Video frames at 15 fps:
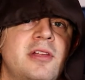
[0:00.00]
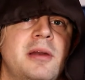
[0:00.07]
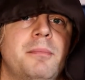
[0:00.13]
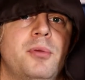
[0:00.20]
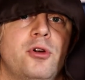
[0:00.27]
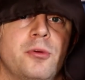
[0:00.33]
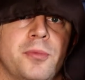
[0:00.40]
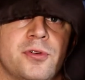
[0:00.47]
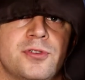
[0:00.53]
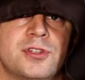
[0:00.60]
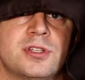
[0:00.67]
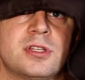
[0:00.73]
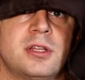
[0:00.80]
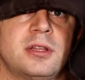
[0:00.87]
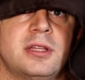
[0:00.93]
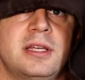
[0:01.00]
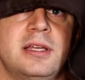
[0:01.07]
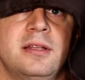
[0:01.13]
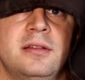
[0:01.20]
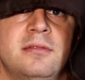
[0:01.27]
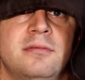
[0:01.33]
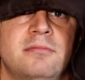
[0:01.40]
than boomers to
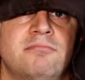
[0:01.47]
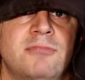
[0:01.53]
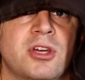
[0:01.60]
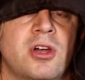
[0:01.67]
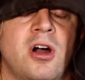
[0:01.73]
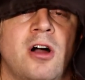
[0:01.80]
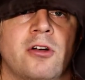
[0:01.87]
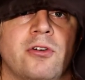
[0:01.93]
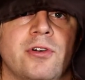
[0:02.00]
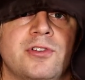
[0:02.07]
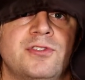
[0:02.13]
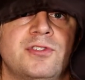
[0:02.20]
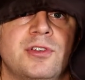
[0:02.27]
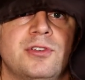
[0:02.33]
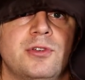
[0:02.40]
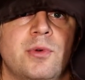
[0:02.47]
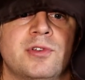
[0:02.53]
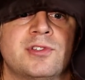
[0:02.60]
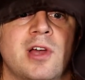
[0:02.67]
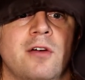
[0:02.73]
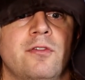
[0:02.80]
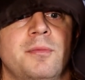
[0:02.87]
lead the Congress and
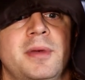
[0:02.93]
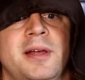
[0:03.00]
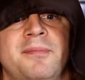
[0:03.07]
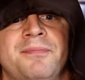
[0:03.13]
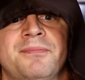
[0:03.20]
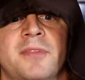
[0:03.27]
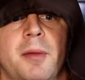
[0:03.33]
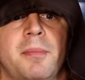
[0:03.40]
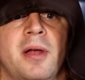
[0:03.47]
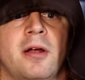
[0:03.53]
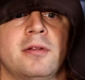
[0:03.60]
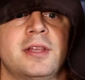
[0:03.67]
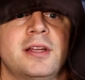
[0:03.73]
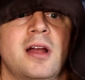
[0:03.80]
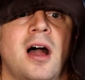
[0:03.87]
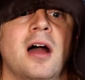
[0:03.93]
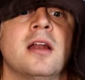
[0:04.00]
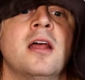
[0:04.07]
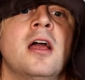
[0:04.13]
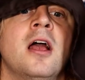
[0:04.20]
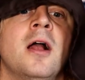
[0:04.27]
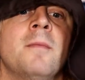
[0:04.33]
U.S. government? Apparently not.